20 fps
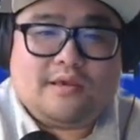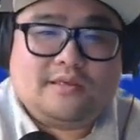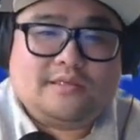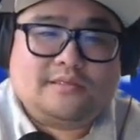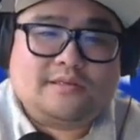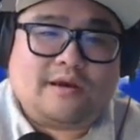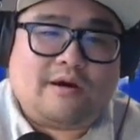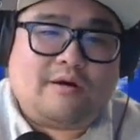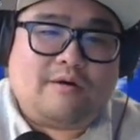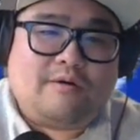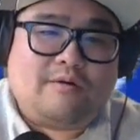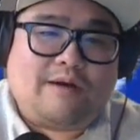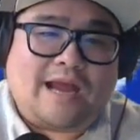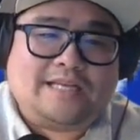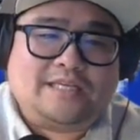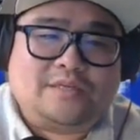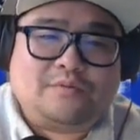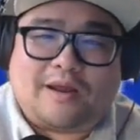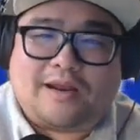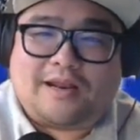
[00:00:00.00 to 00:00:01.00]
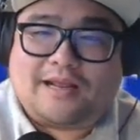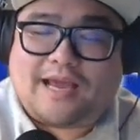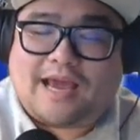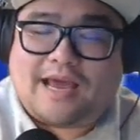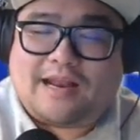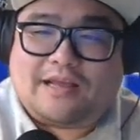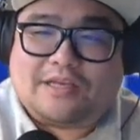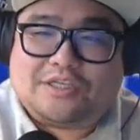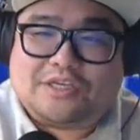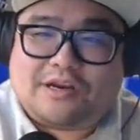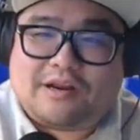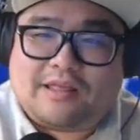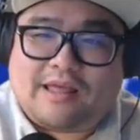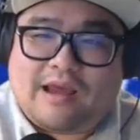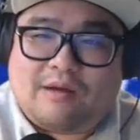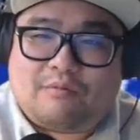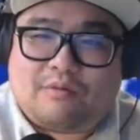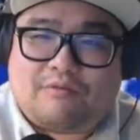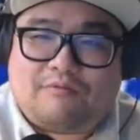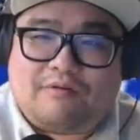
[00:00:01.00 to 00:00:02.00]
So I just wanted to kind of share
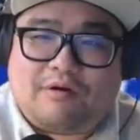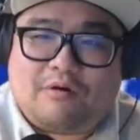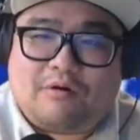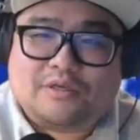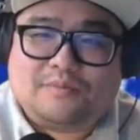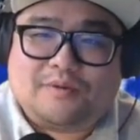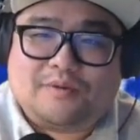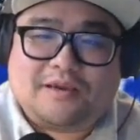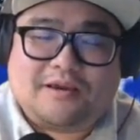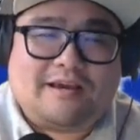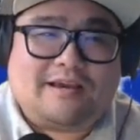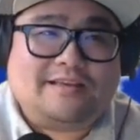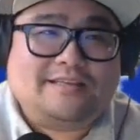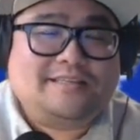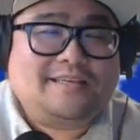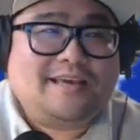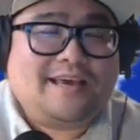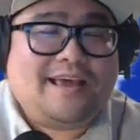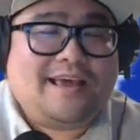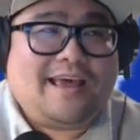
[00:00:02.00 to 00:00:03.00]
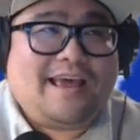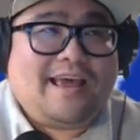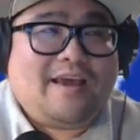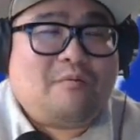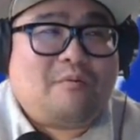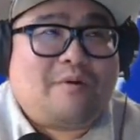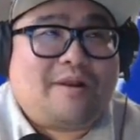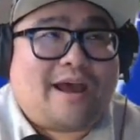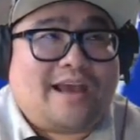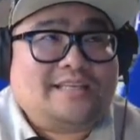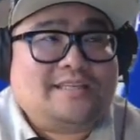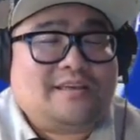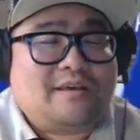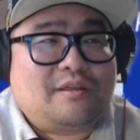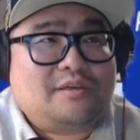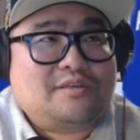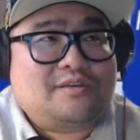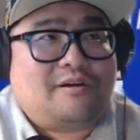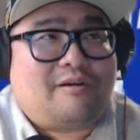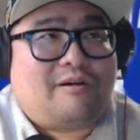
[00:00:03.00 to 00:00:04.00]
that with folks because when I saw
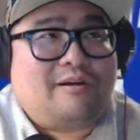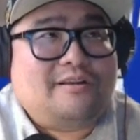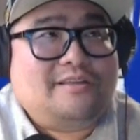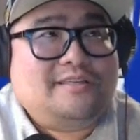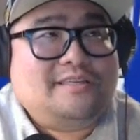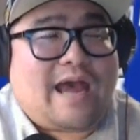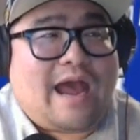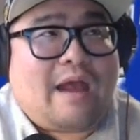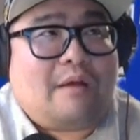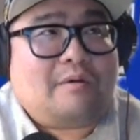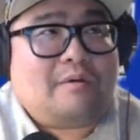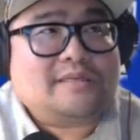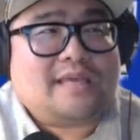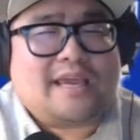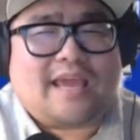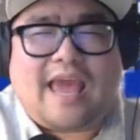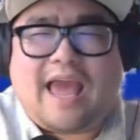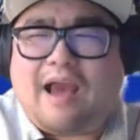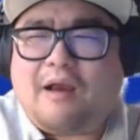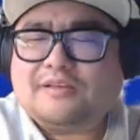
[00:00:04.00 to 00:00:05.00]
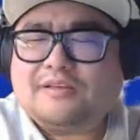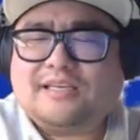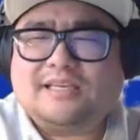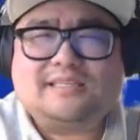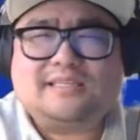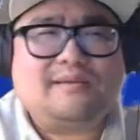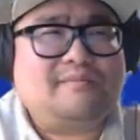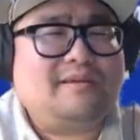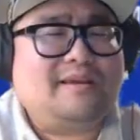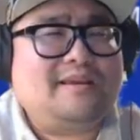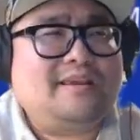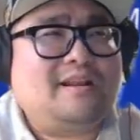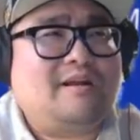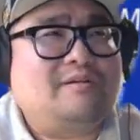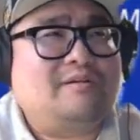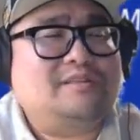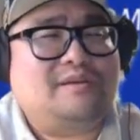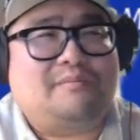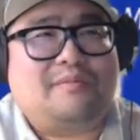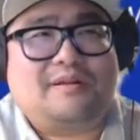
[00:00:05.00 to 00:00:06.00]
those cards, I was like, "How is this?"
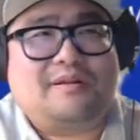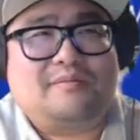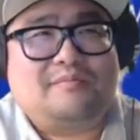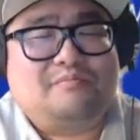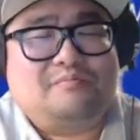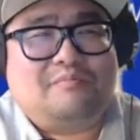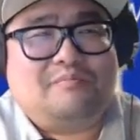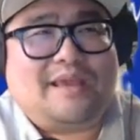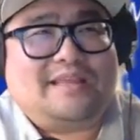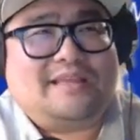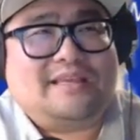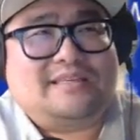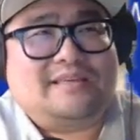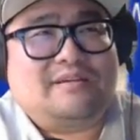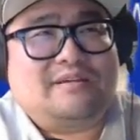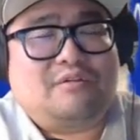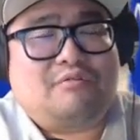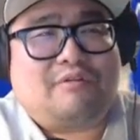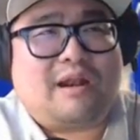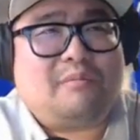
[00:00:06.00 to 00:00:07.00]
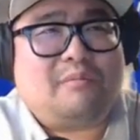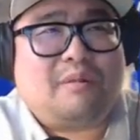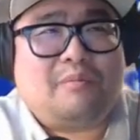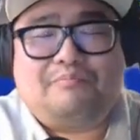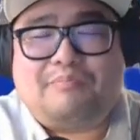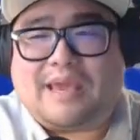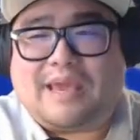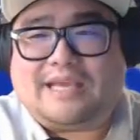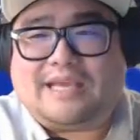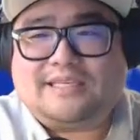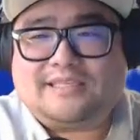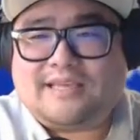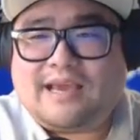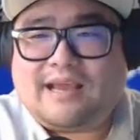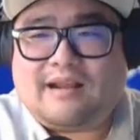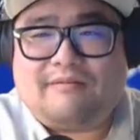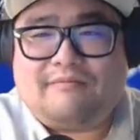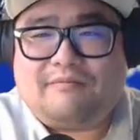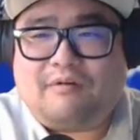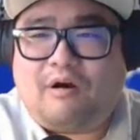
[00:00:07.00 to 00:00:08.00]
Someone made this incredible base
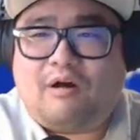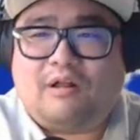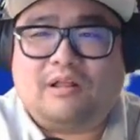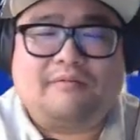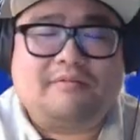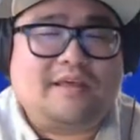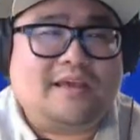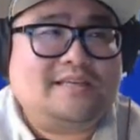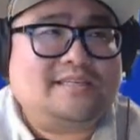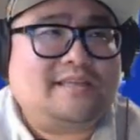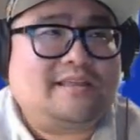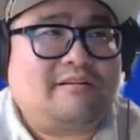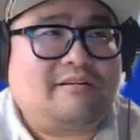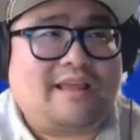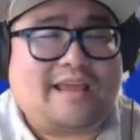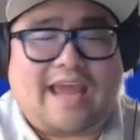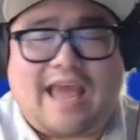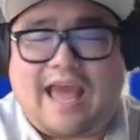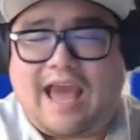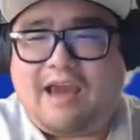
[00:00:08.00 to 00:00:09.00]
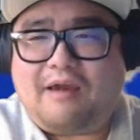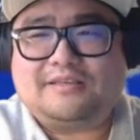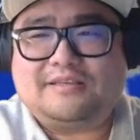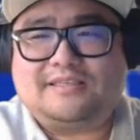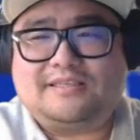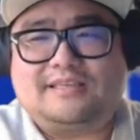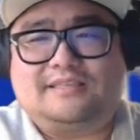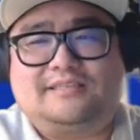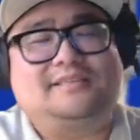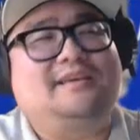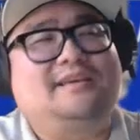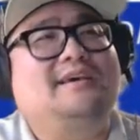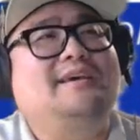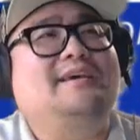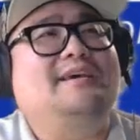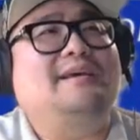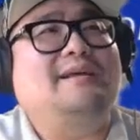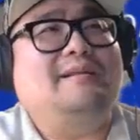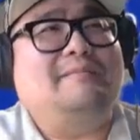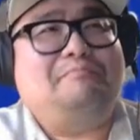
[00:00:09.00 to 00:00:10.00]
set of all of this, and they're like, "How is this
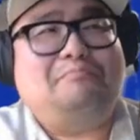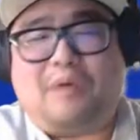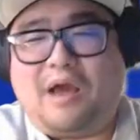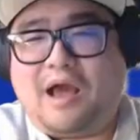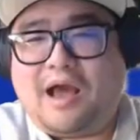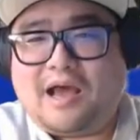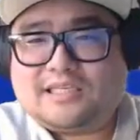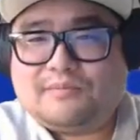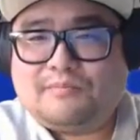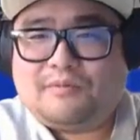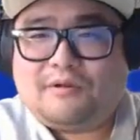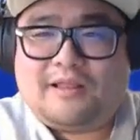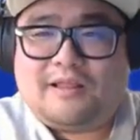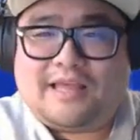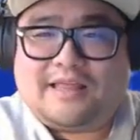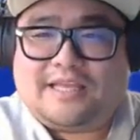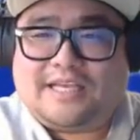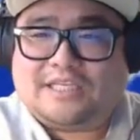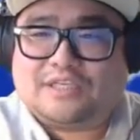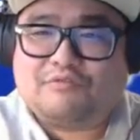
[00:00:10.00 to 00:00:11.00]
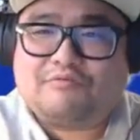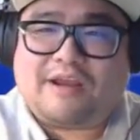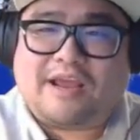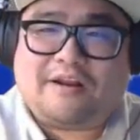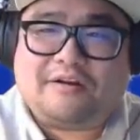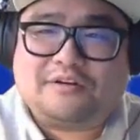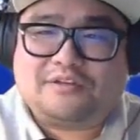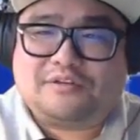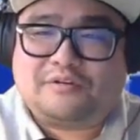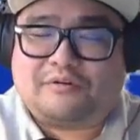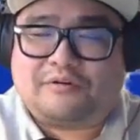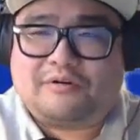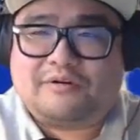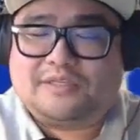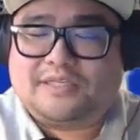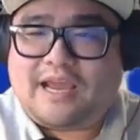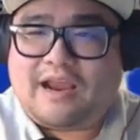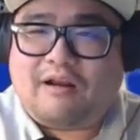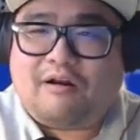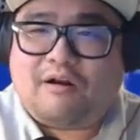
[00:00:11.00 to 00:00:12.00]
possible? And these graders are
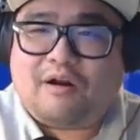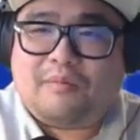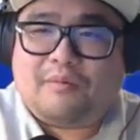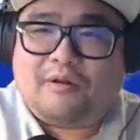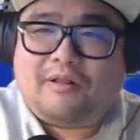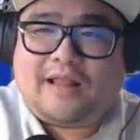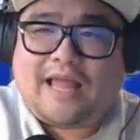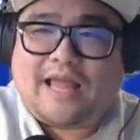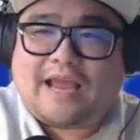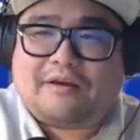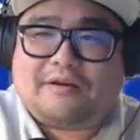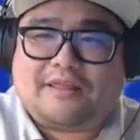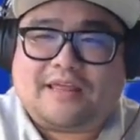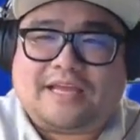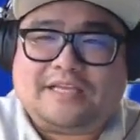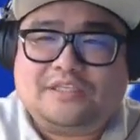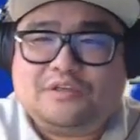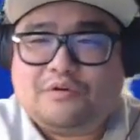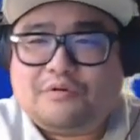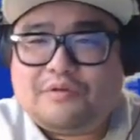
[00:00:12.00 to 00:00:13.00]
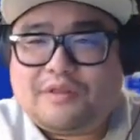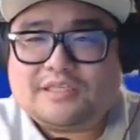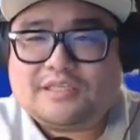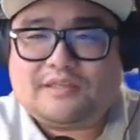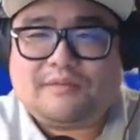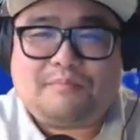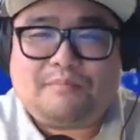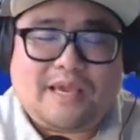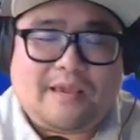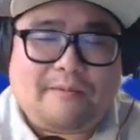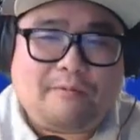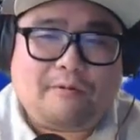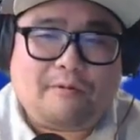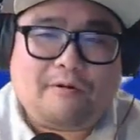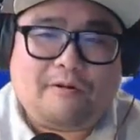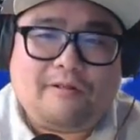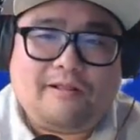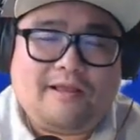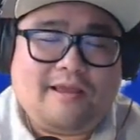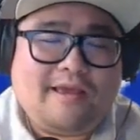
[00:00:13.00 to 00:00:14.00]
terrible. How could they do this to
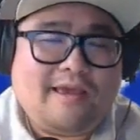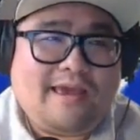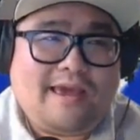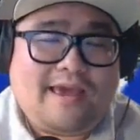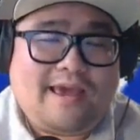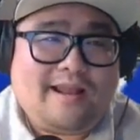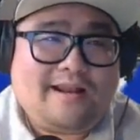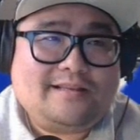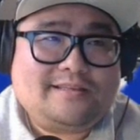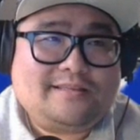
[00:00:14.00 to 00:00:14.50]
people?" And it's